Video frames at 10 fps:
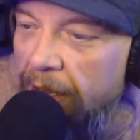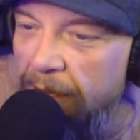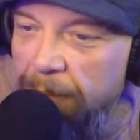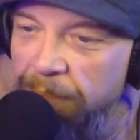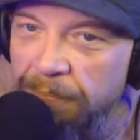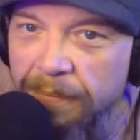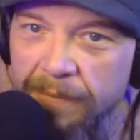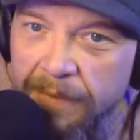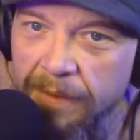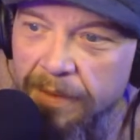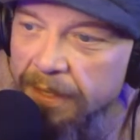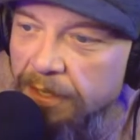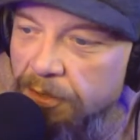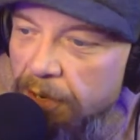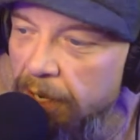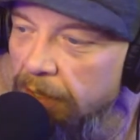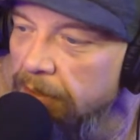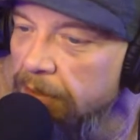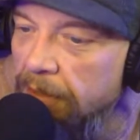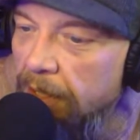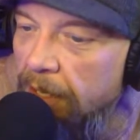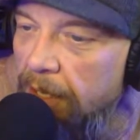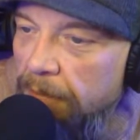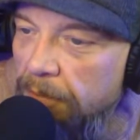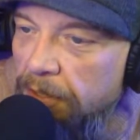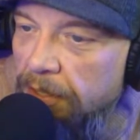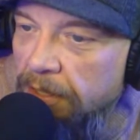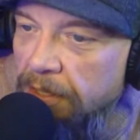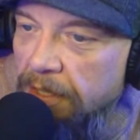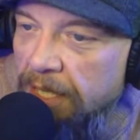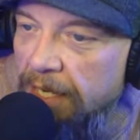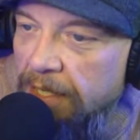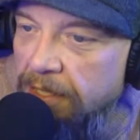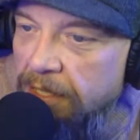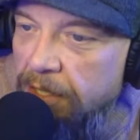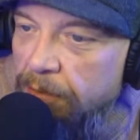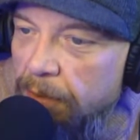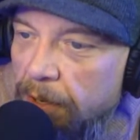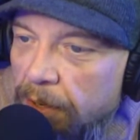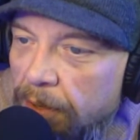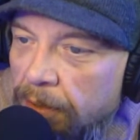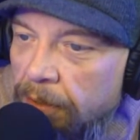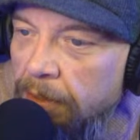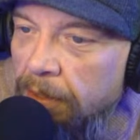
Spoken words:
Um, that's great. Glad to see you all.